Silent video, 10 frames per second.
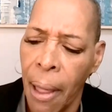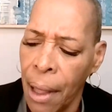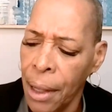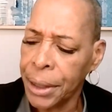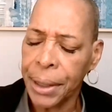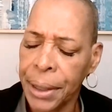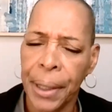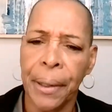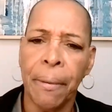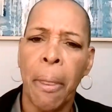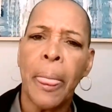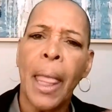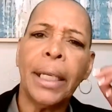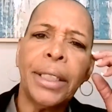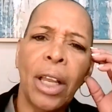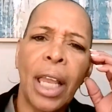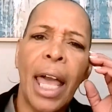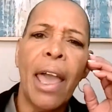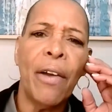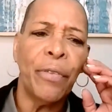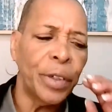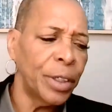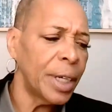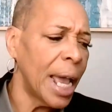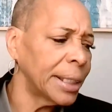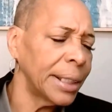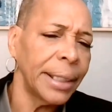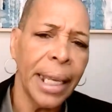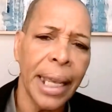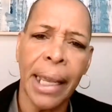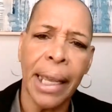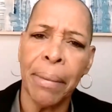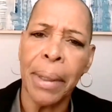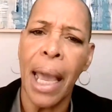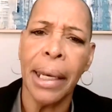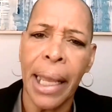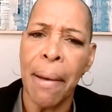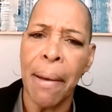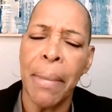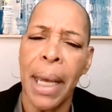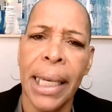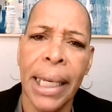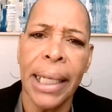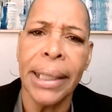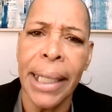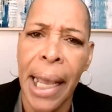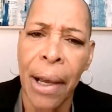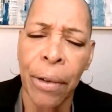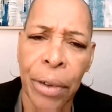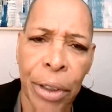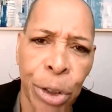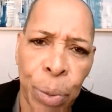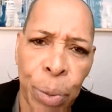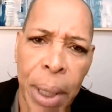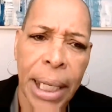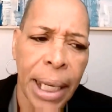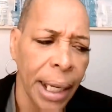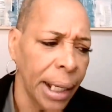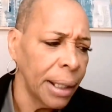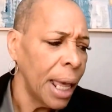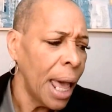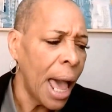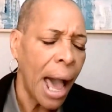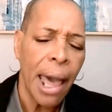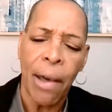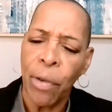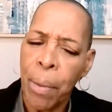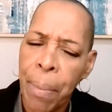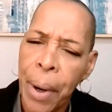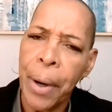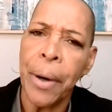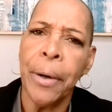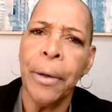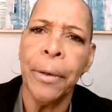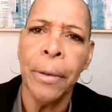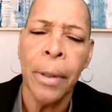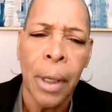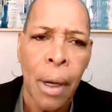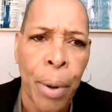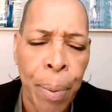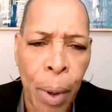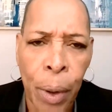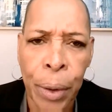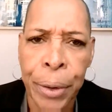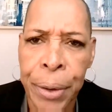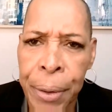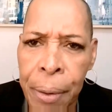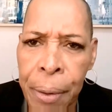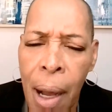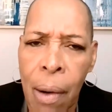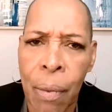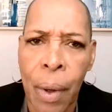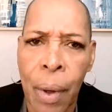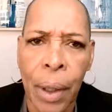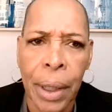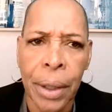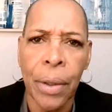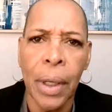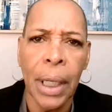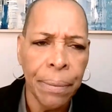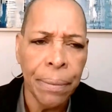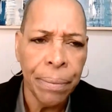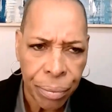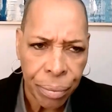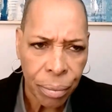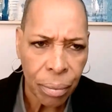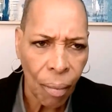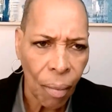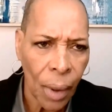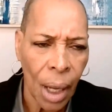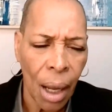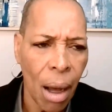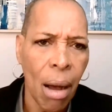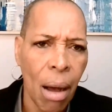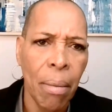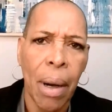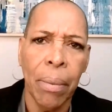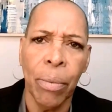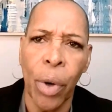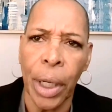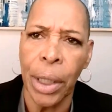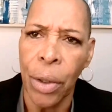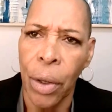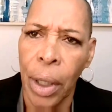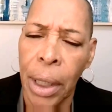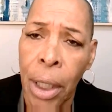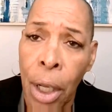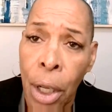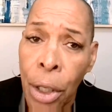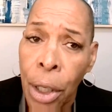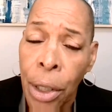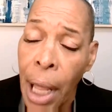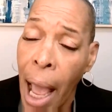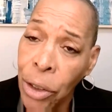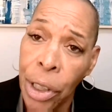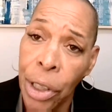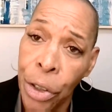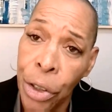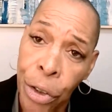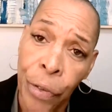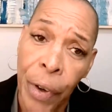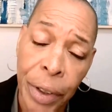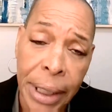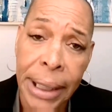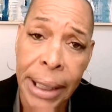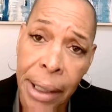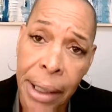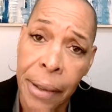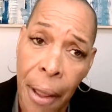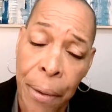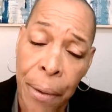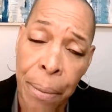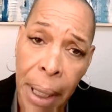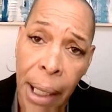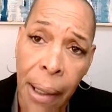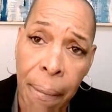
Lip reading: So that's all I have for you guys today. I'm kind of got my head down this weekend. I have a borough proposal I'm working on. I'm working on, actually, the university sent another bid.